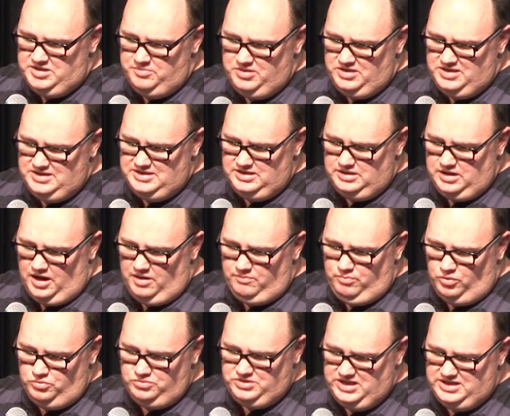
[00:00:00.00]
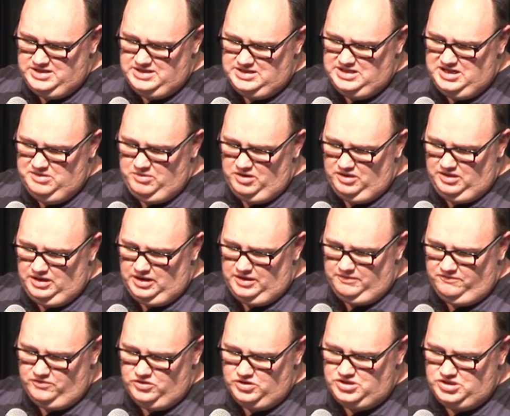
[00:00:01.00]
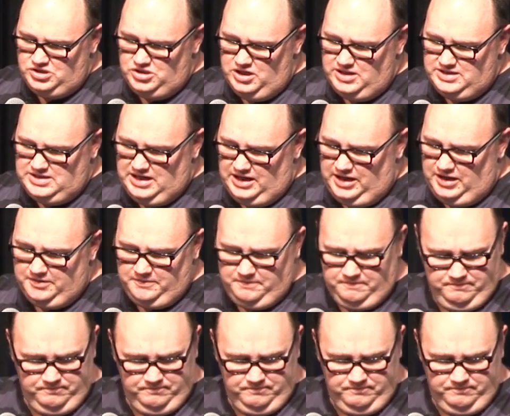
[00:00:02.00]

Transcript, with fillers: Timothy, uh, Paul said to Timothy, verse 13.